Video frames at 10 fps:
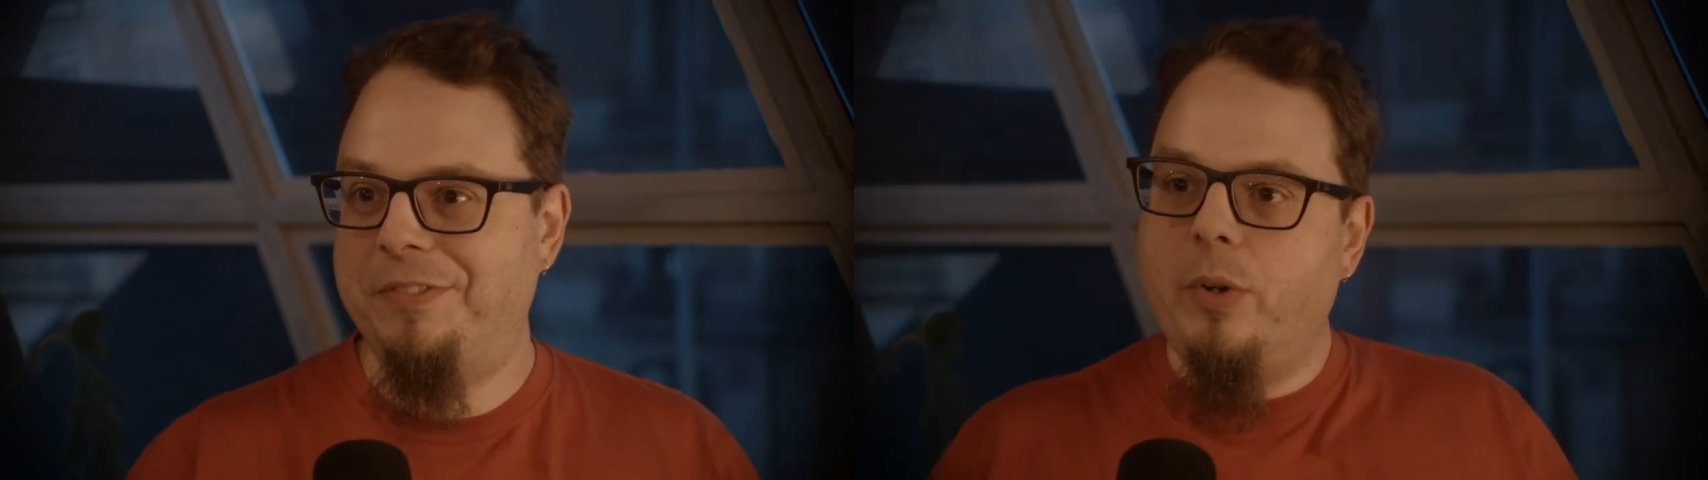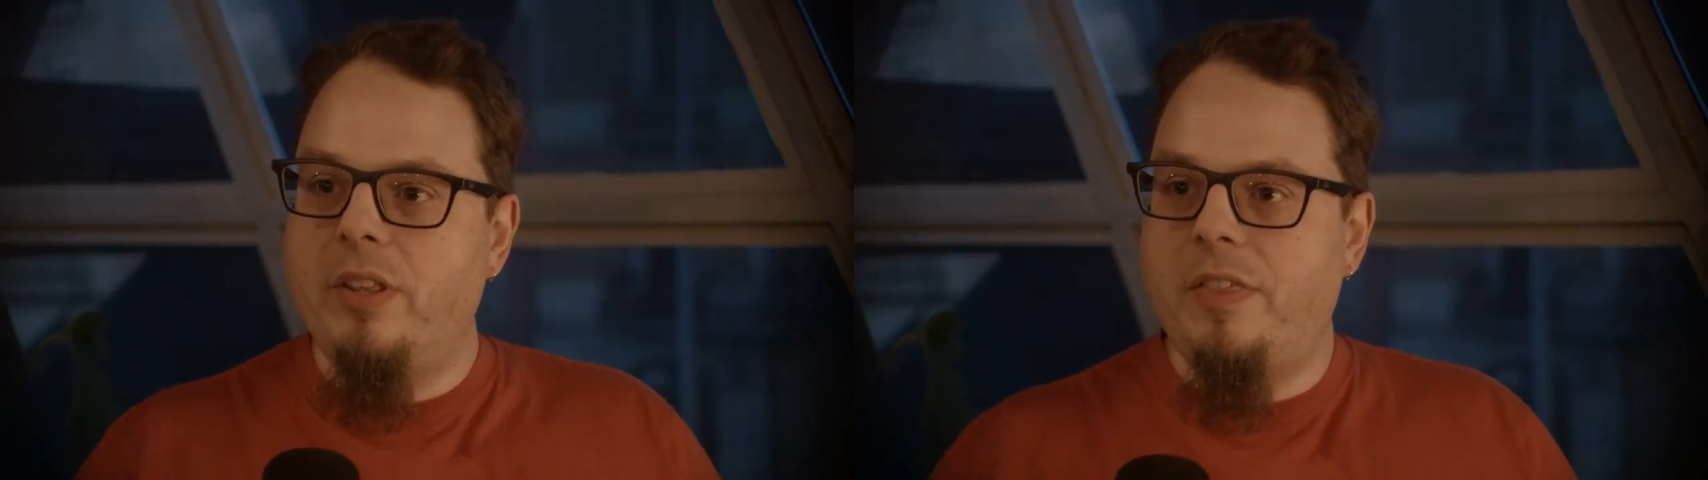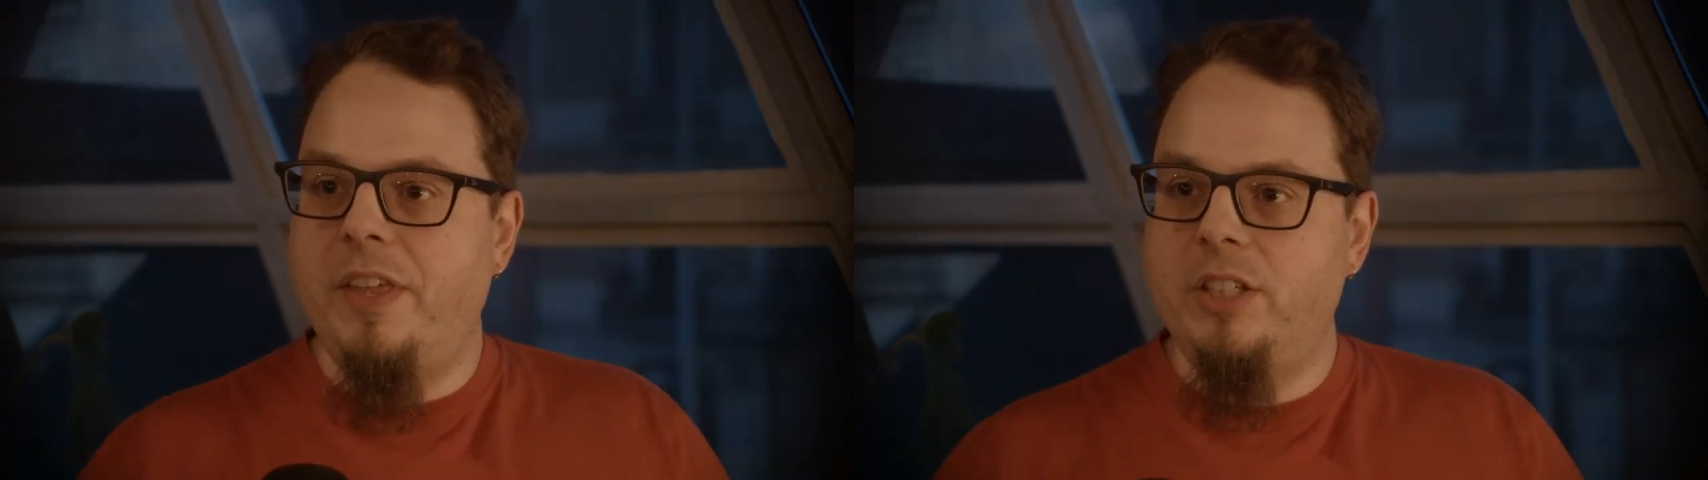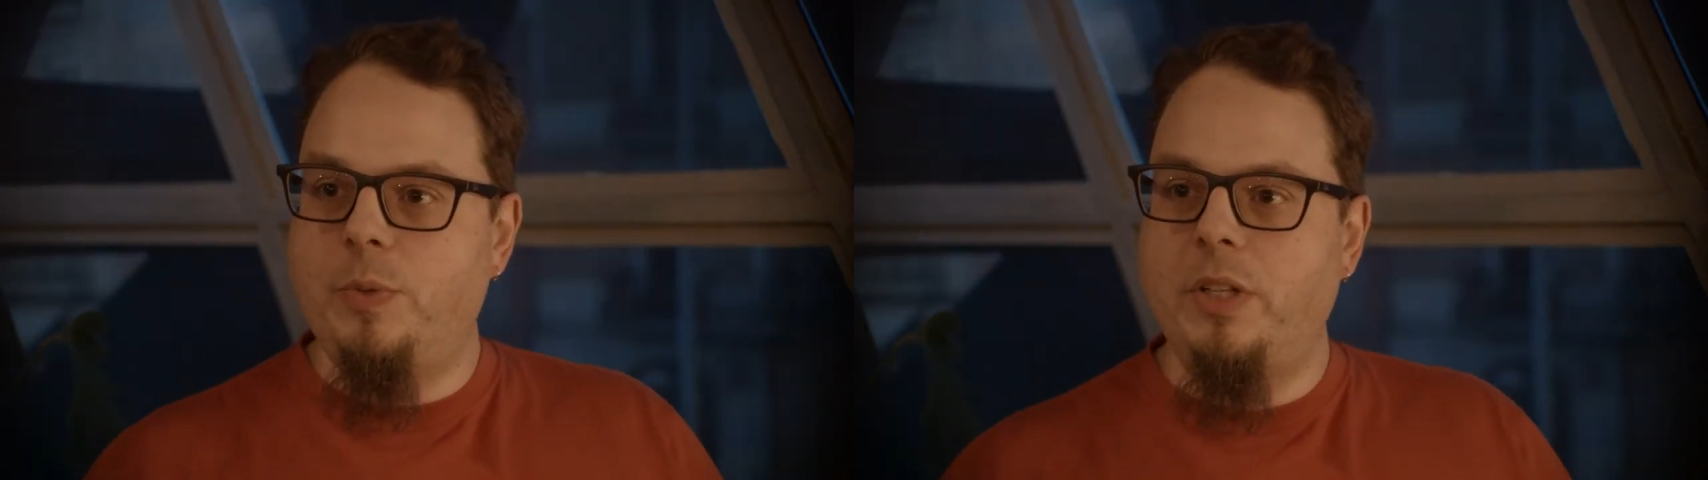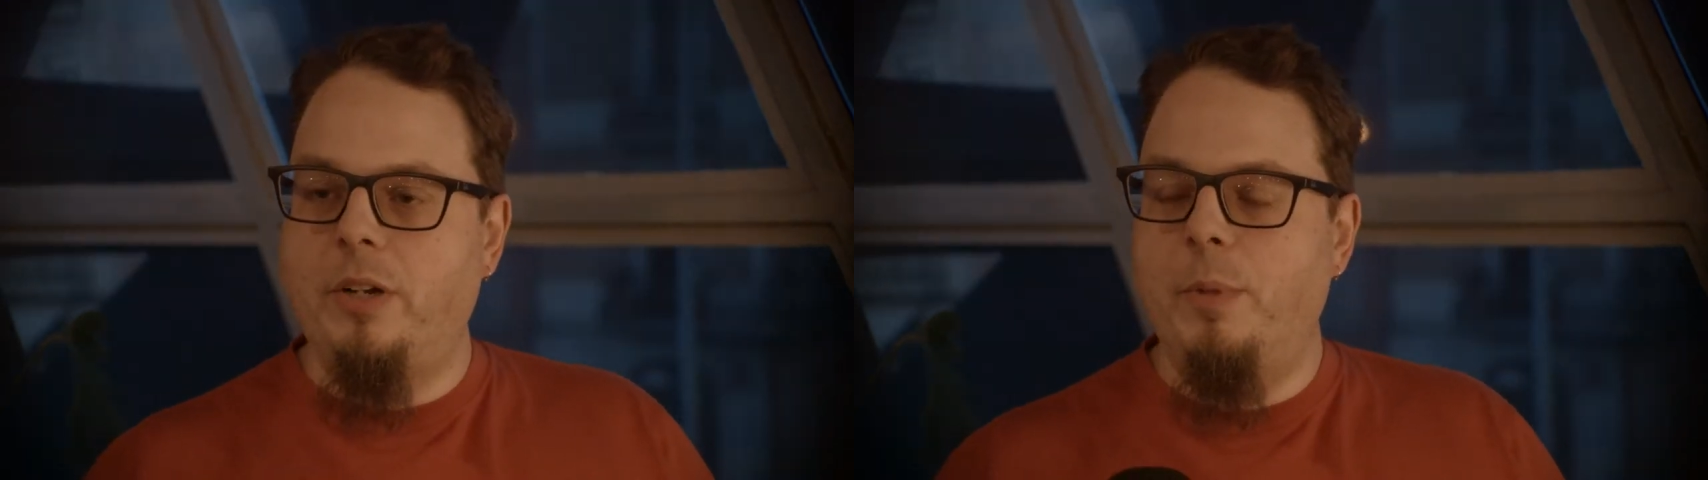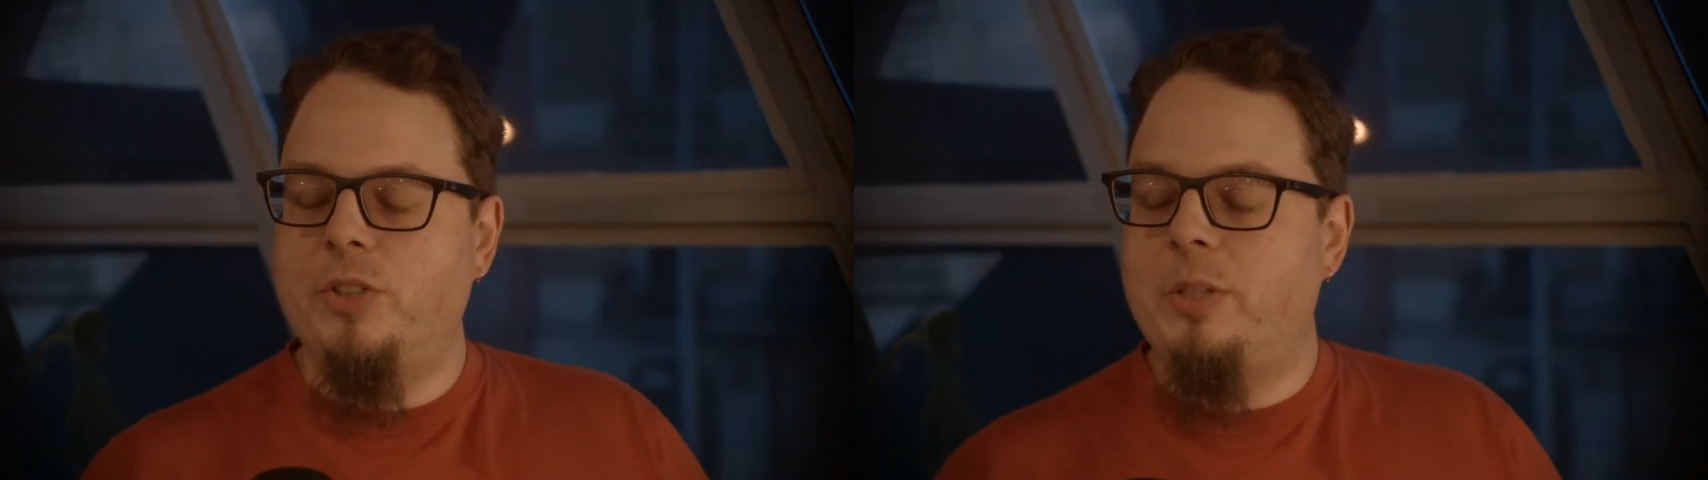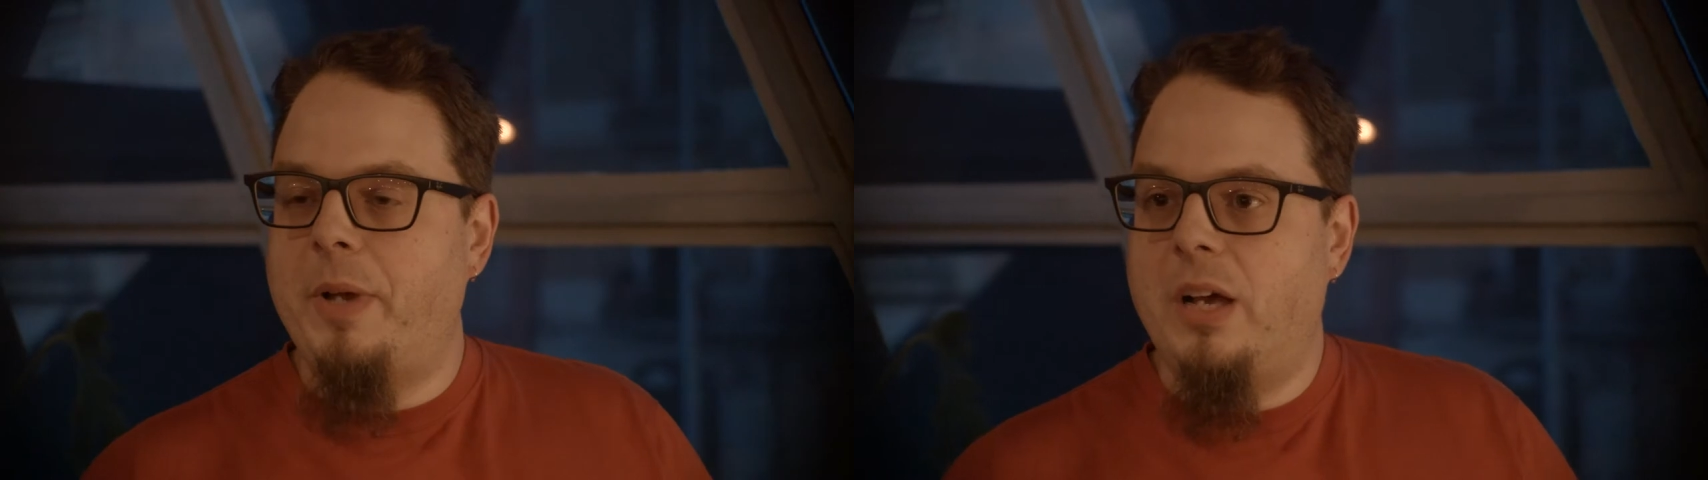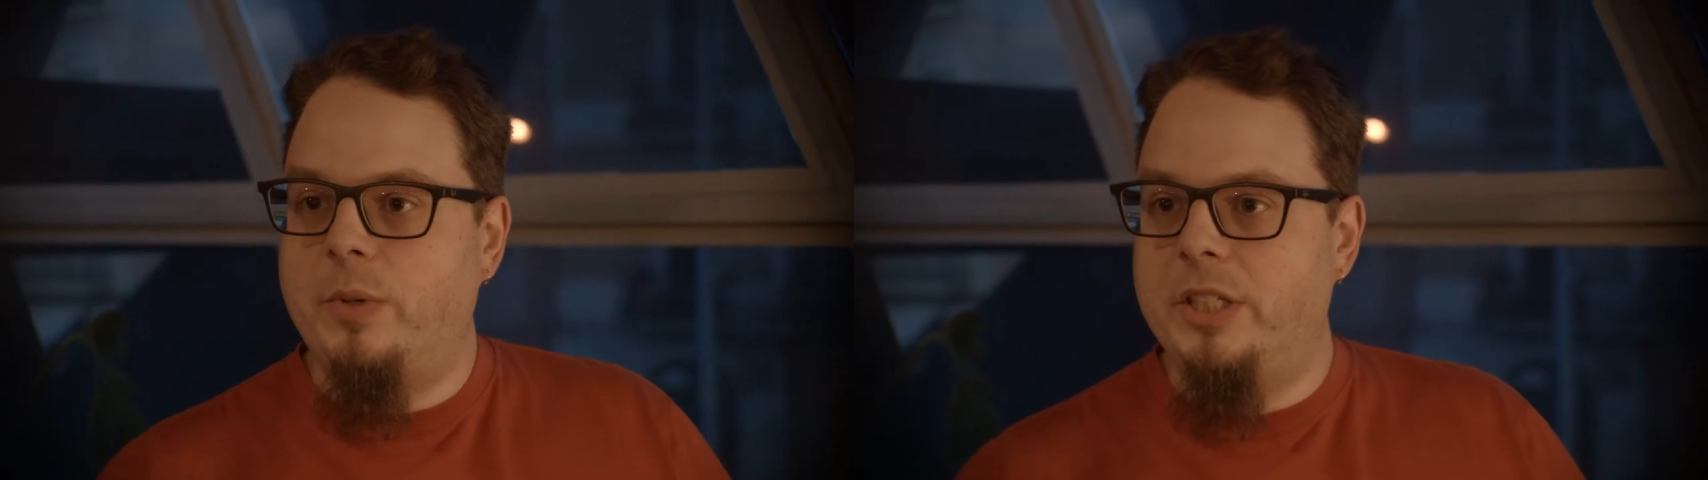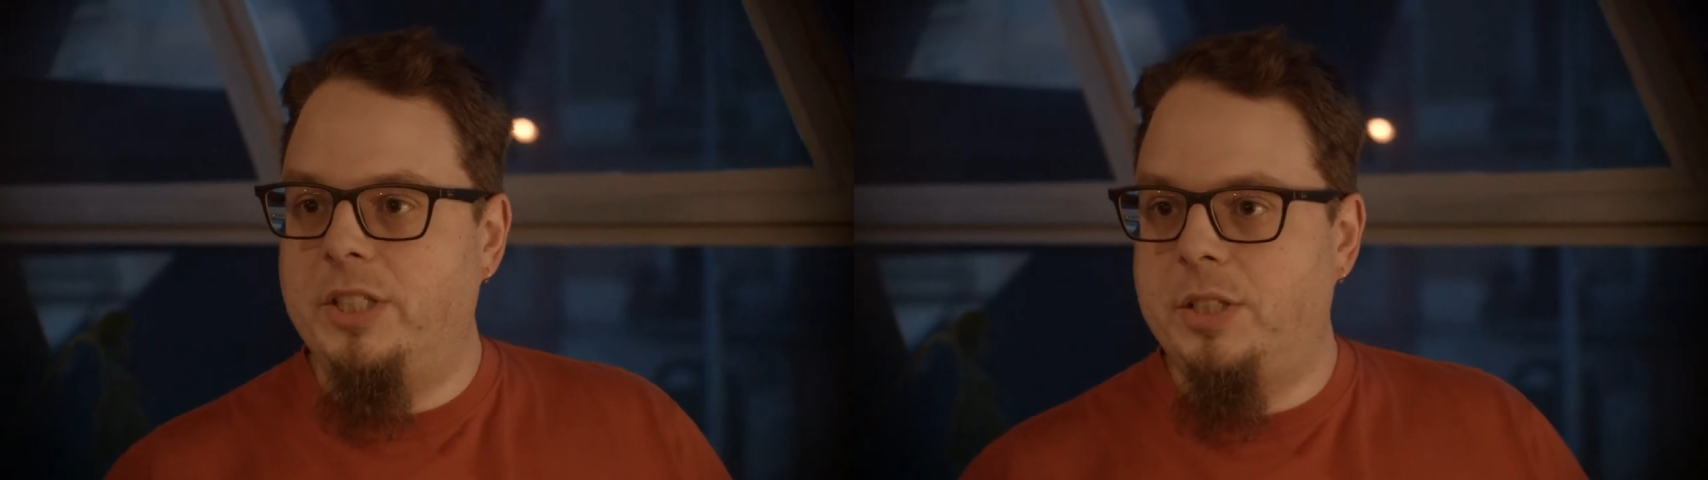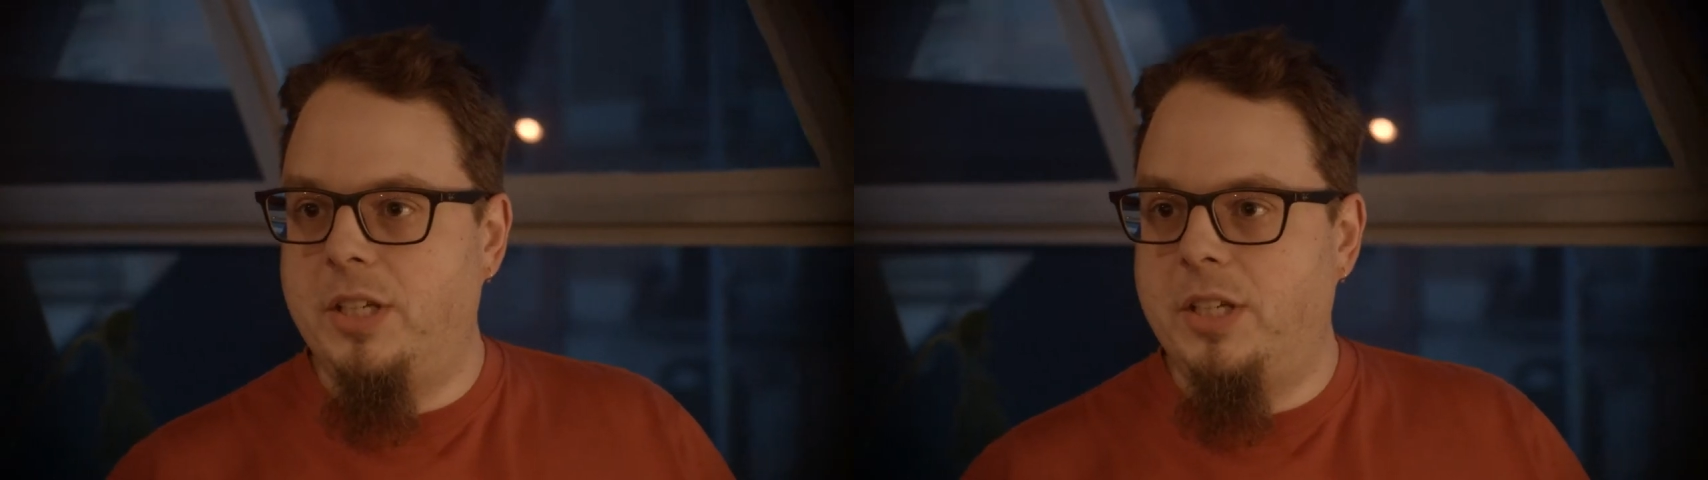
One of the things we learned most about was